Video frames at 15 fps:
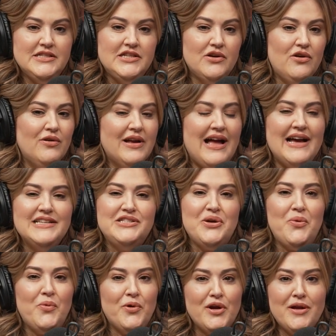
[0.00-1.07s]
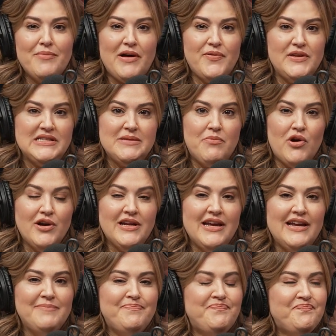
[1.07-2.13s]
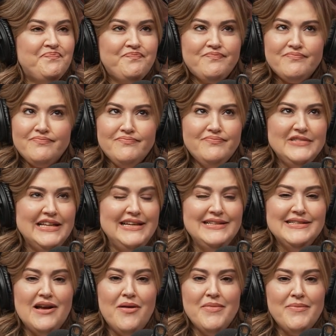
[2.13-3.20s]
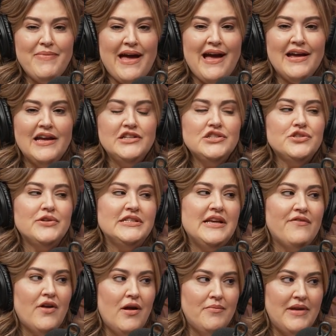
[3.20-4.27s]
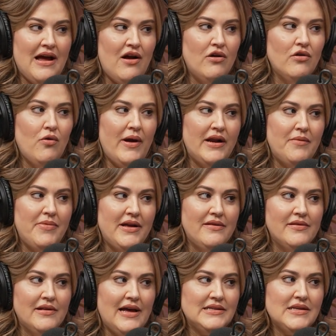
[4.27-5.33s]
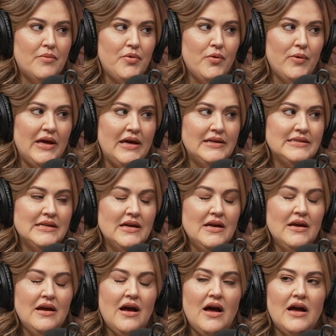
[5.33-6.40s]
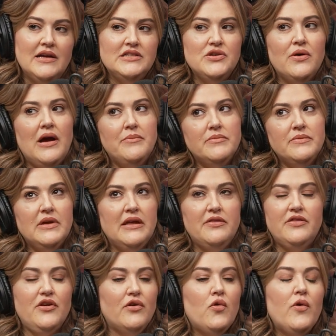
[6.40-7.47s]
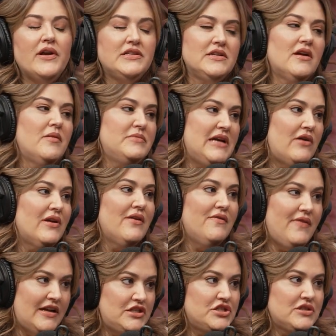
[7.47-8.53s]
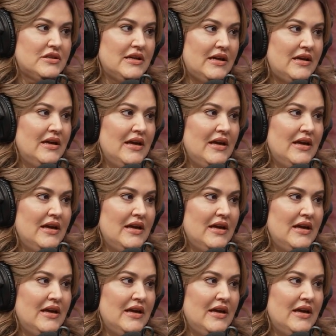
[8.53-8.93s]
So guys, don't worry about this market. It's coming back. Interest rates have come down quite a bit in the last couple of weeks. They're going to come down eventually.